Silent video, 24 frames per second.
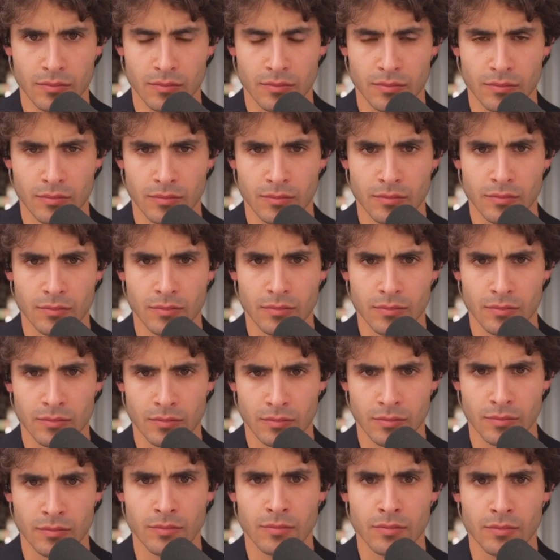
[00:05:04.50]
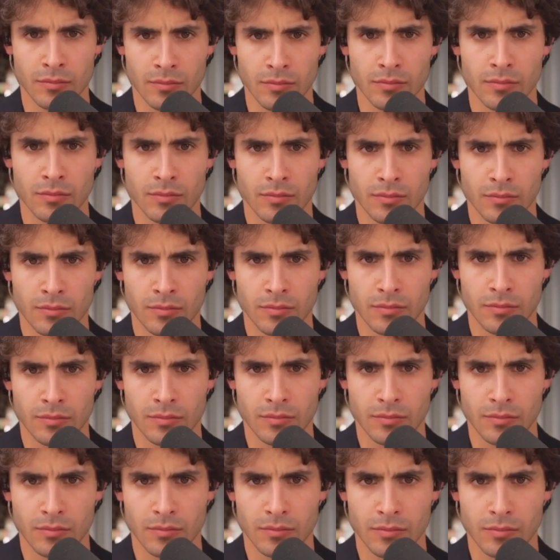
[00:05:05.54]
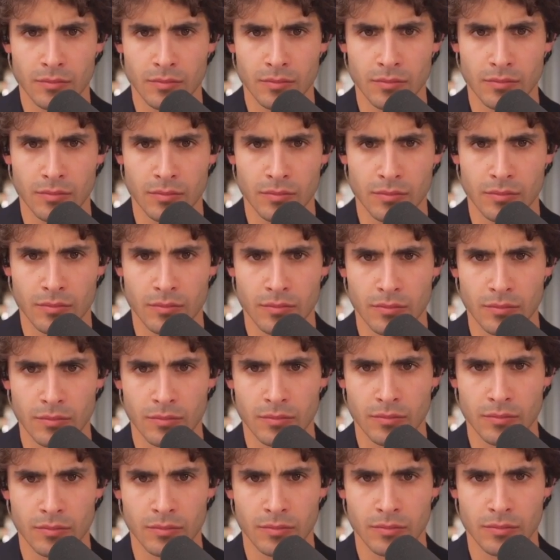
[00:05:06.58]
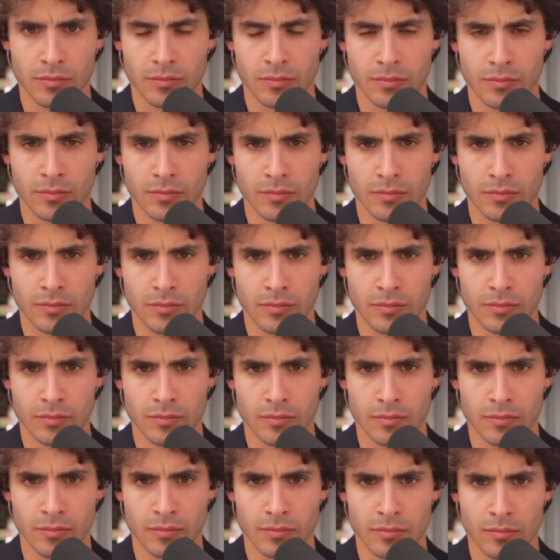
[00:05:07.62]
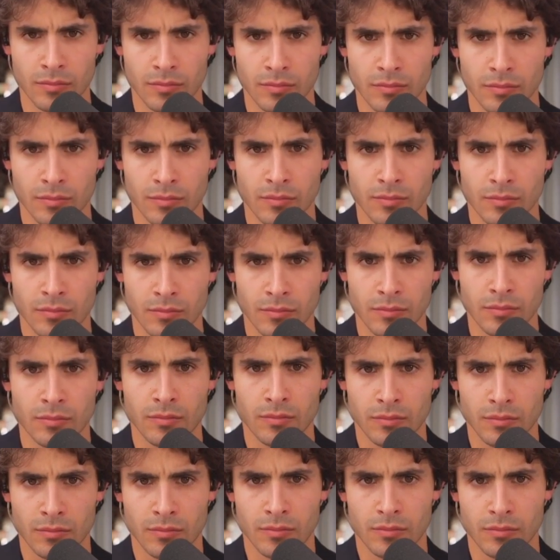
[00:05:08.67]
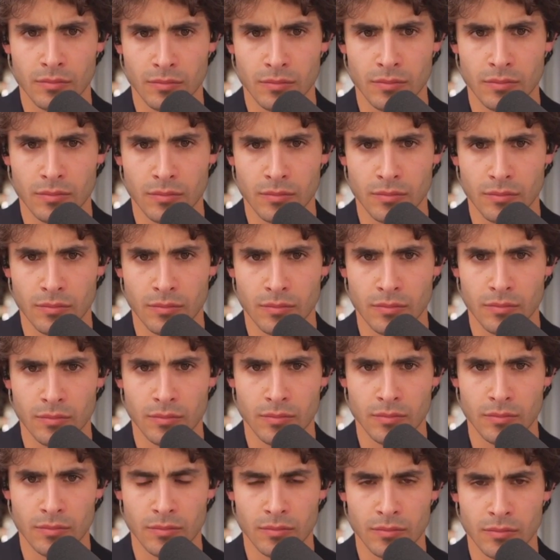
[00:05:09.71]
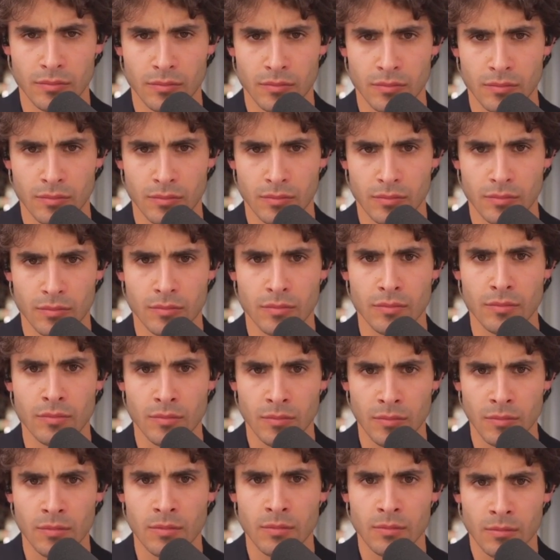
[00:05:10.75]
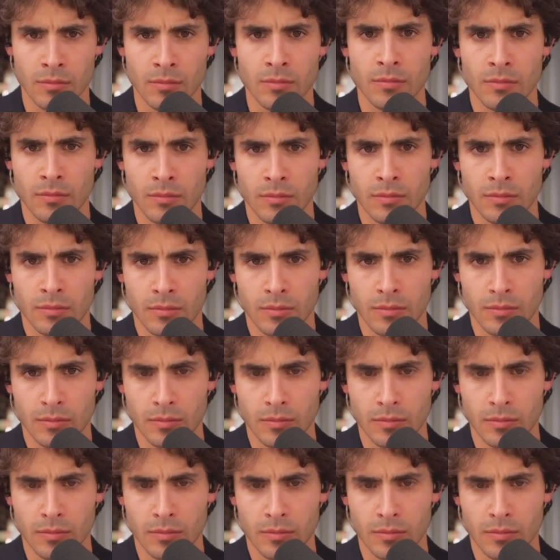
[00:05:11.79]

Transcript: (silent)